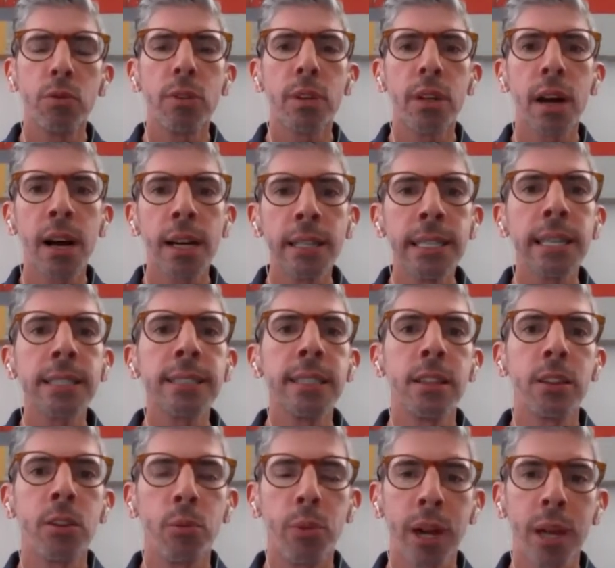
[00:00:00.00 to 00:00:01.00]

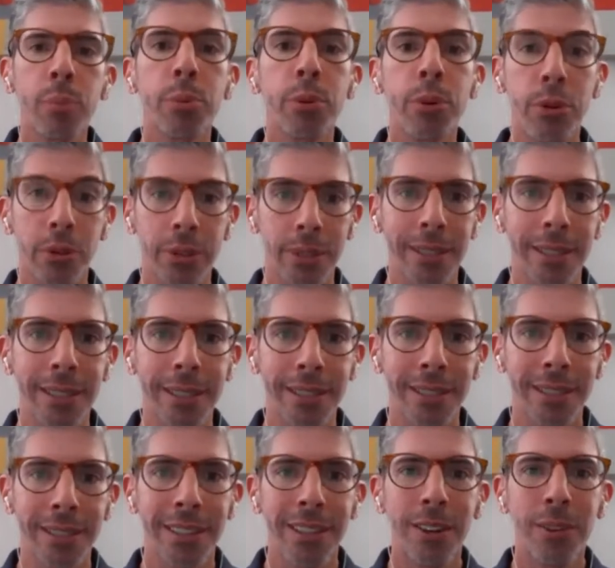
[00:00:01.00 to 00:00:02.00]
contacting the right
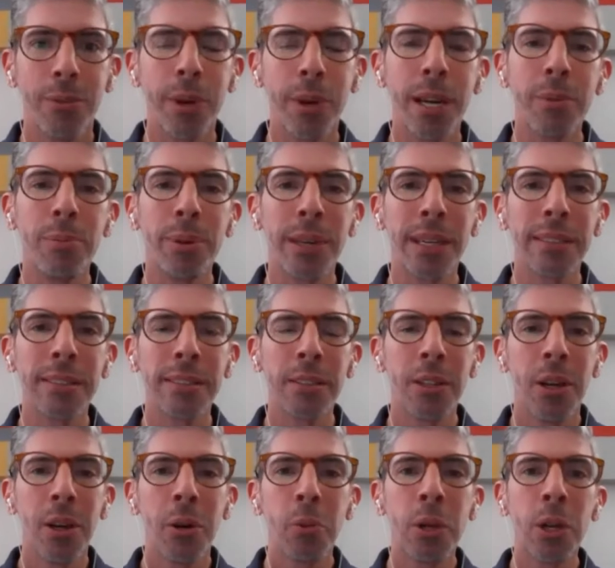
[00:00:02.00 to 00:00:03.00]
person, right?
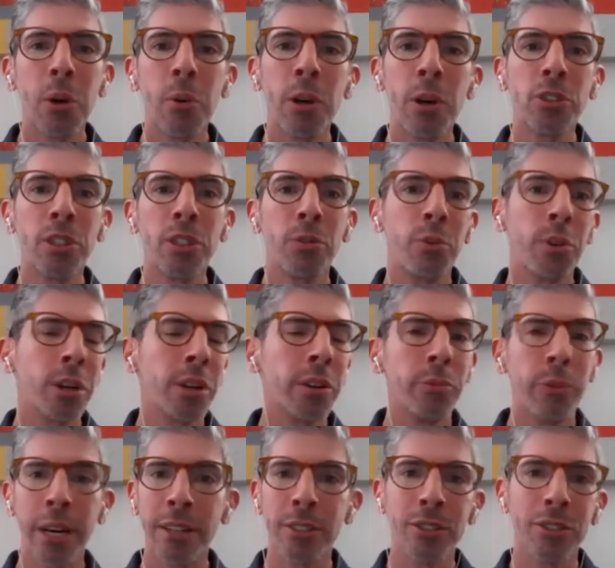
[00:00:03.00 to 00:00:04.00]
Because we don't want you to run
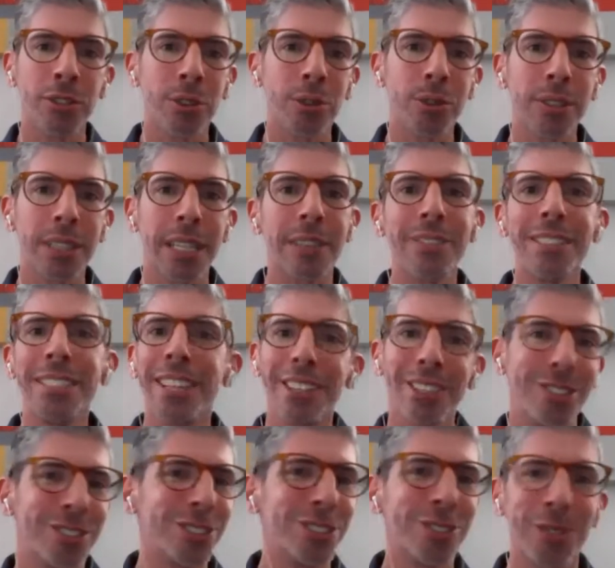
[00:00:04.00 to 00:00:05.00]
around in circles and have to tell
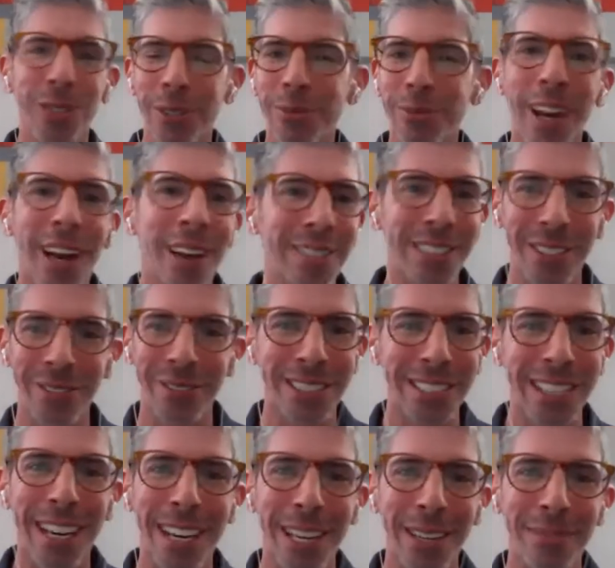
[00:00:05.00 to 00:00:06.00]
your story 5 different
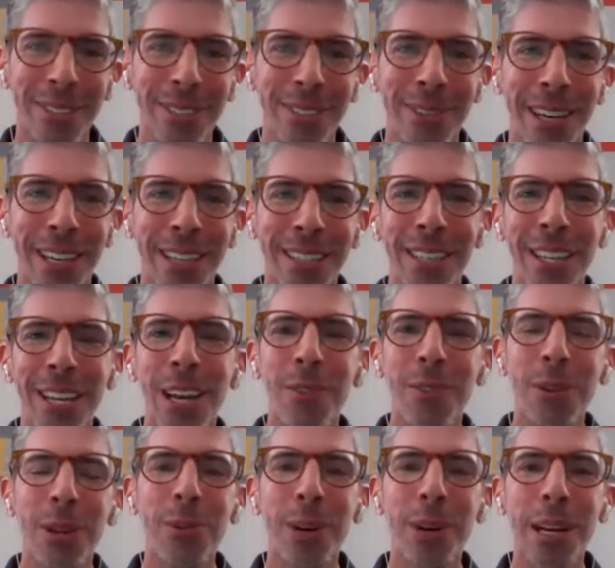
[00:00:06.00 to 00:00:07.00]
times, right?
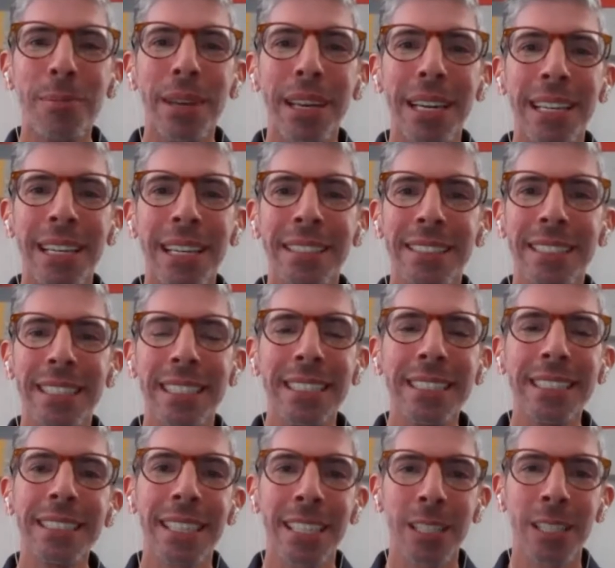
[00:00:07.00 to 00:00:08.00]
We want to make it as
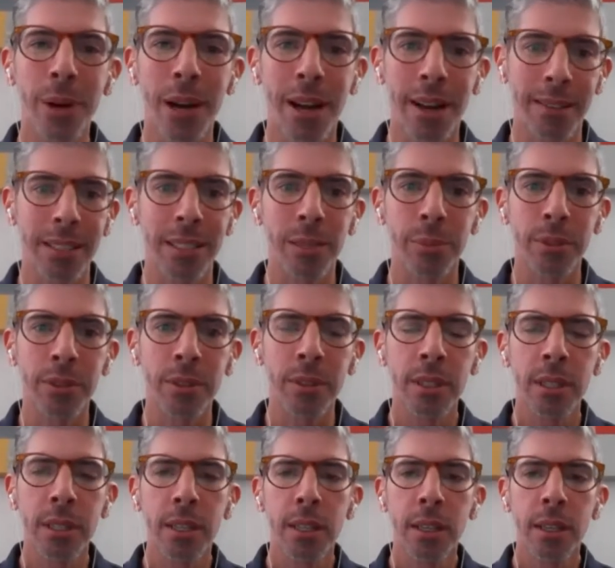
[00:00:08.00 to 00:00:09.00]
easy as possible.
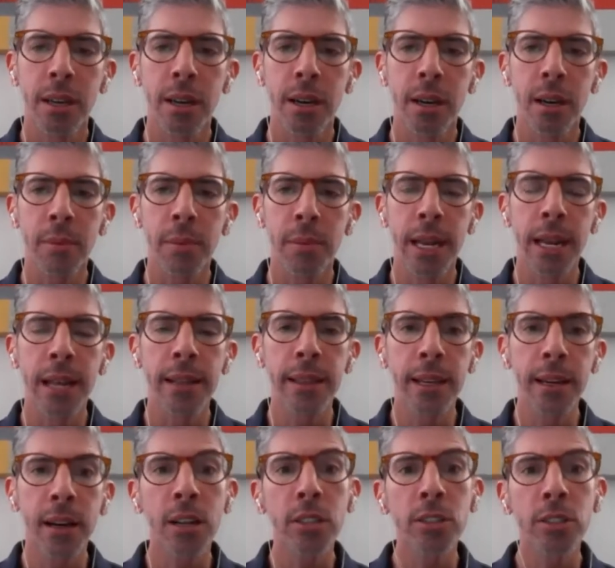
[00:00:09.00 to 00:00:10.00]
And I
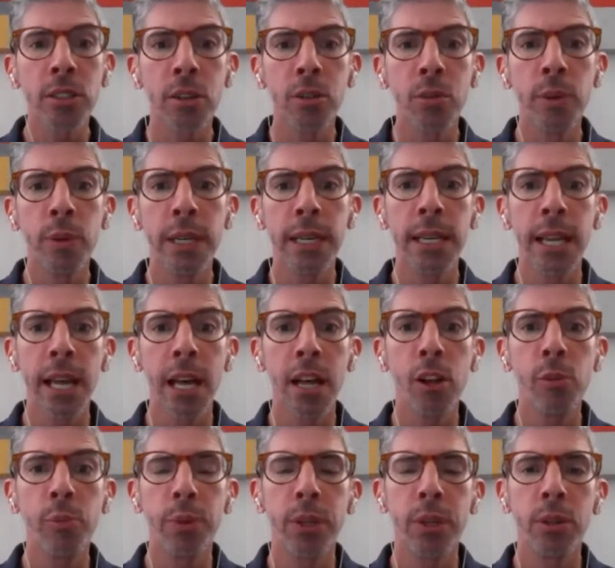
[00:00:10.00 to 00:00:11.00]
think also we can
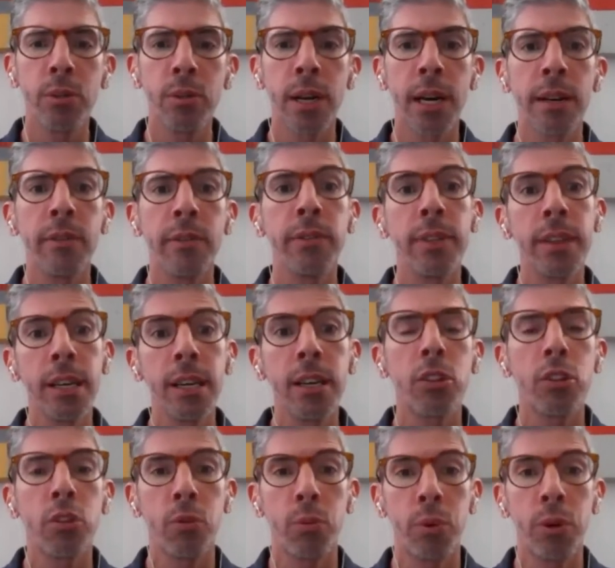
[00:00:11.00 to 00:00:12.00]
help you kind of
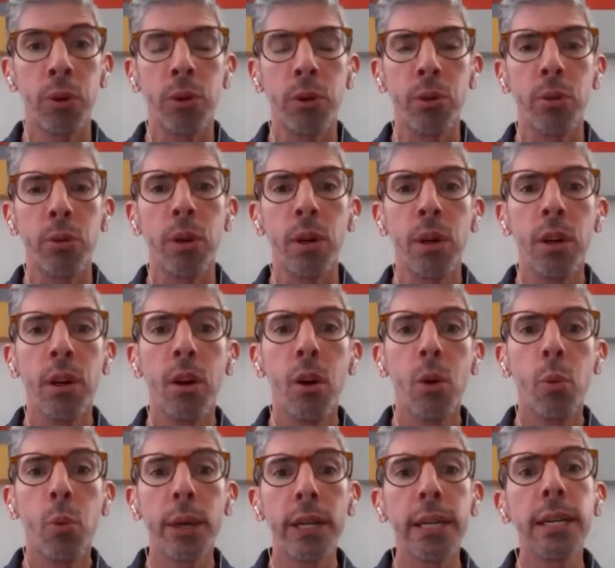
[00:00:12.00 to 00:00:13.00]
think through
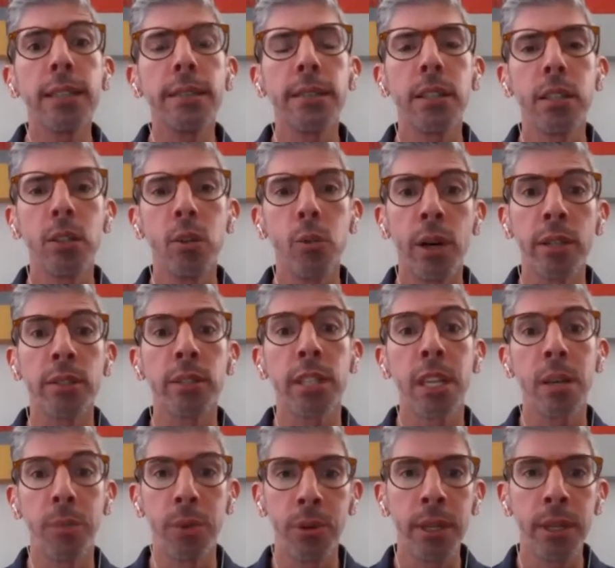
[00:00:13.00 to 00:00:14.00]
what it is that you want to
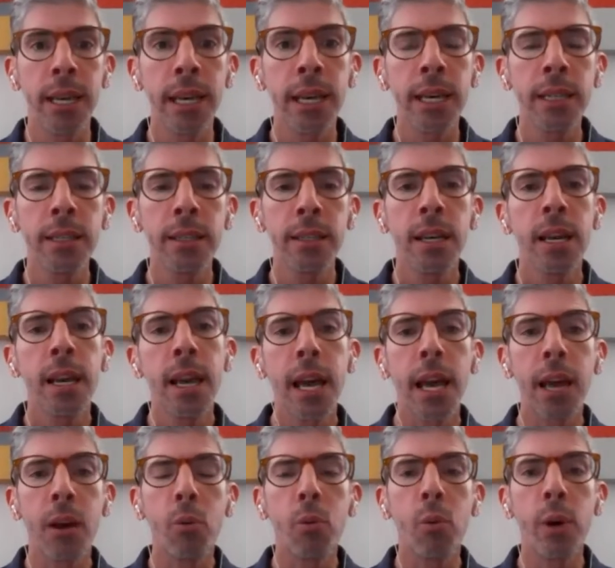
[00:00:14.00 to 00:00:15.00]
communicate
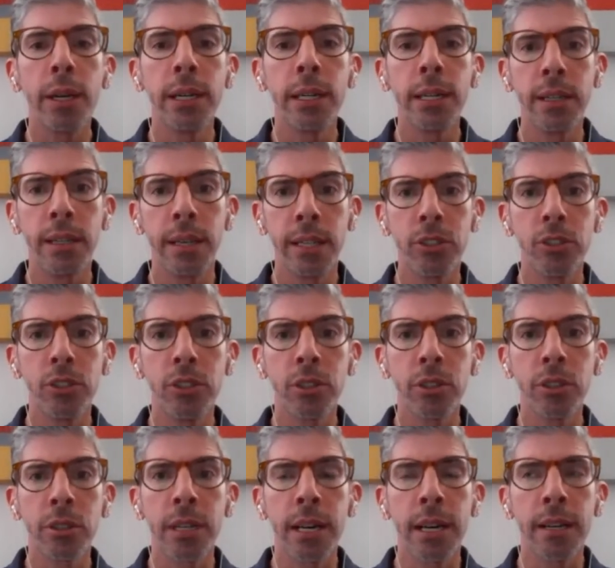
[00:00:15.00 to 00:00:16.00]
and what it is
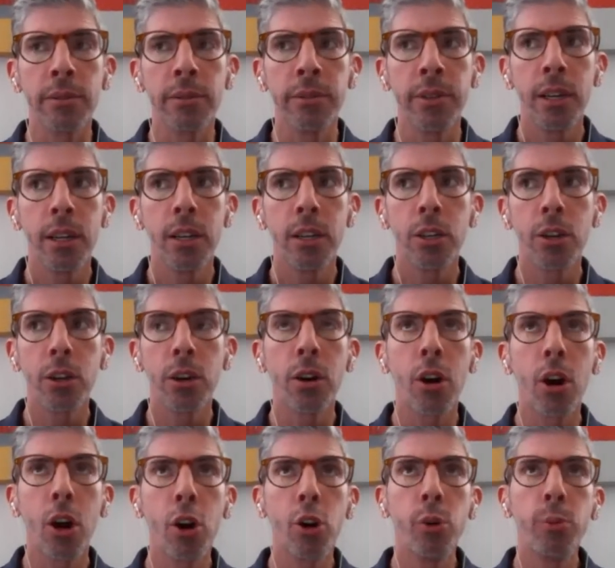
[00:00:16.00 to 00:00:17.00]
your kind of your
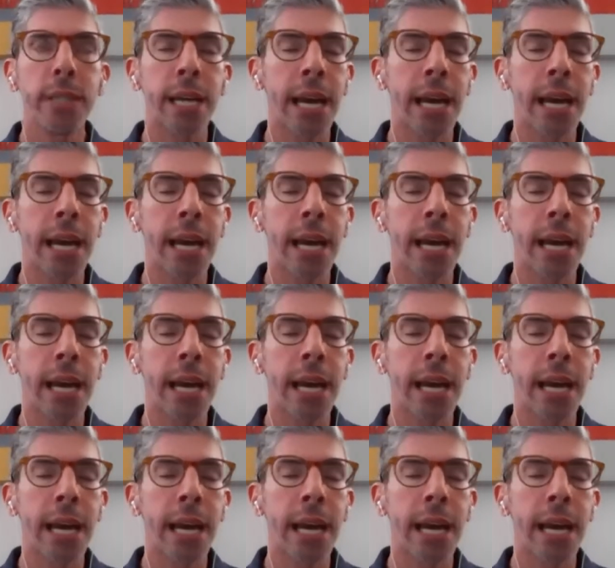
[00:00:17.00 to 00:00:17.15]
hoped